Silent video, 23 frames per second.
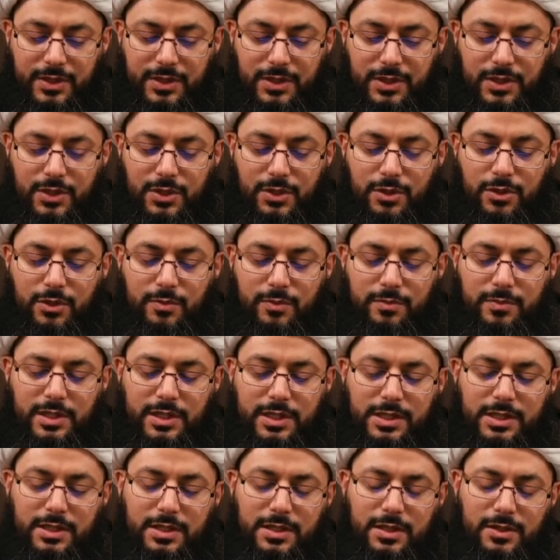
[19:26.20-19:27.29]
as he
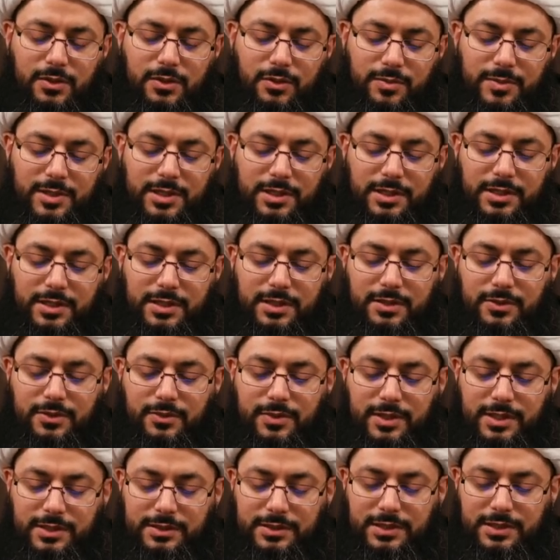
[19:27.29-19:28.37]
himself has done in his
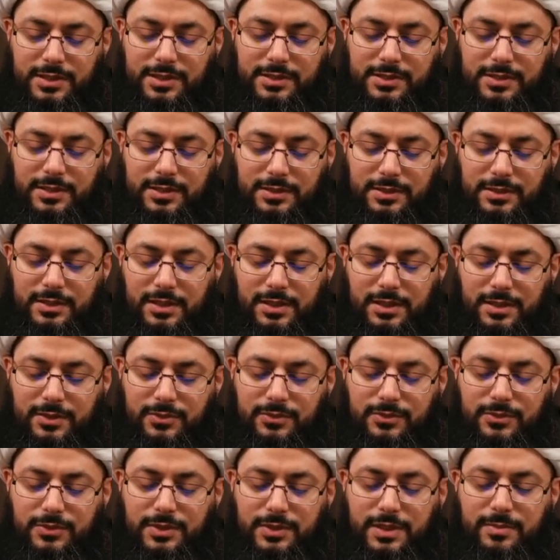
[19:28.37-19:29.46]
life. Then Umar,
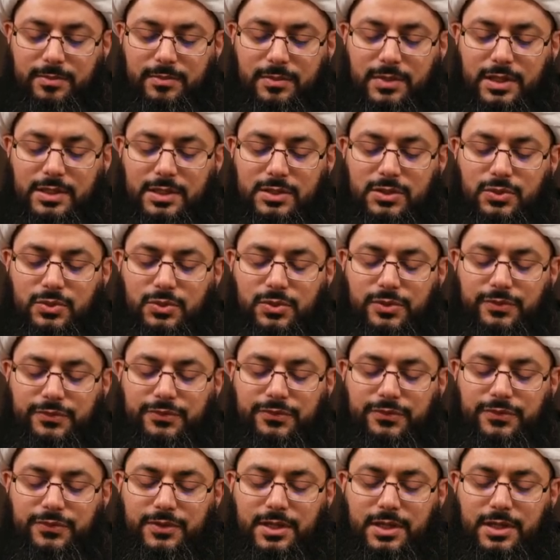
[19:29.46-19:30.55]

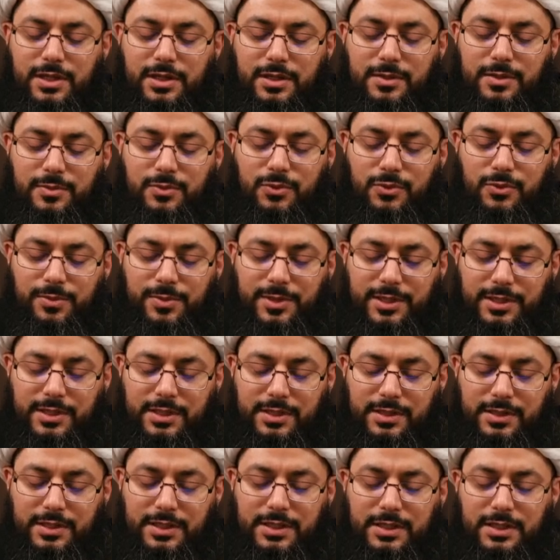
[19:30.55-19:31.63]
uh, when
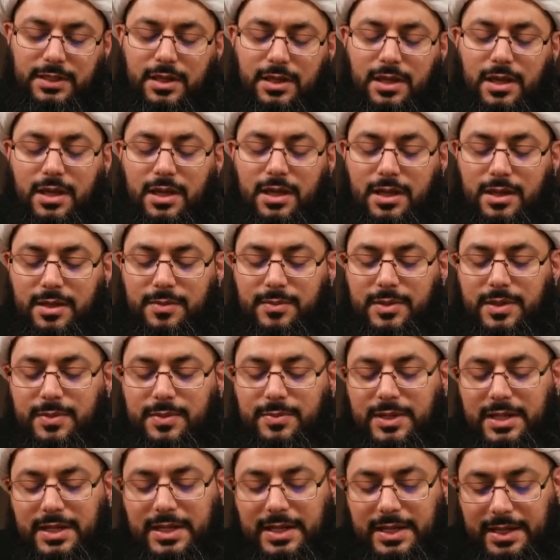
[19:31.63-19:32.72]
Abu Bakr
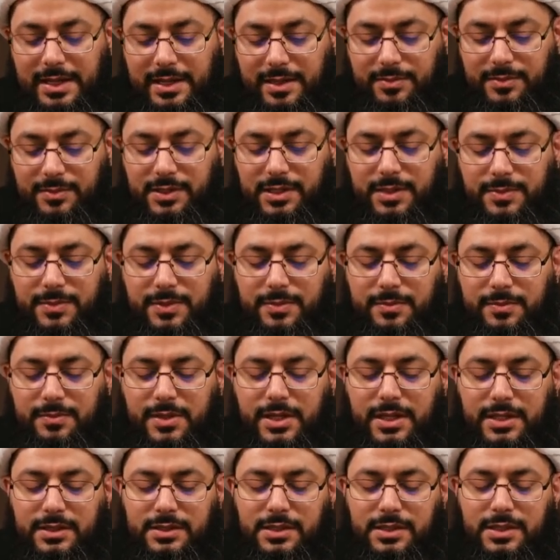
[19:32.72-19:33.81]
died,
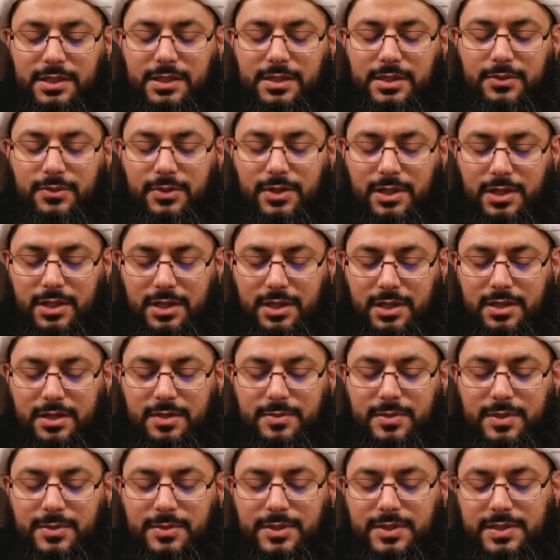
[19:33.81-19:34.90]
he took
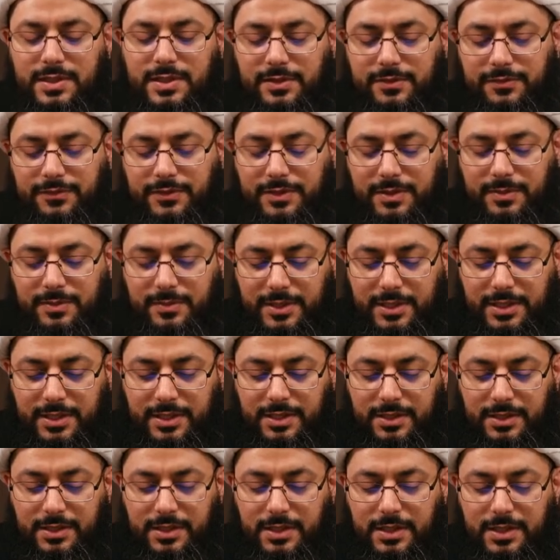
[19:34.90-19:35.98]
leadership
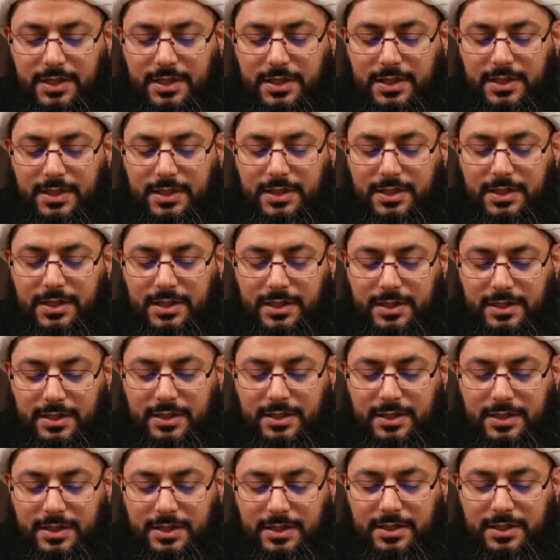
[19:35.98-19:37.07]
uh,
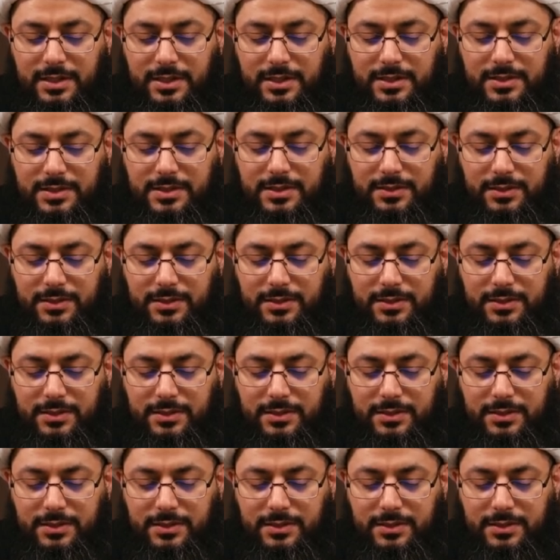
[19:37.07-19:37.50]
and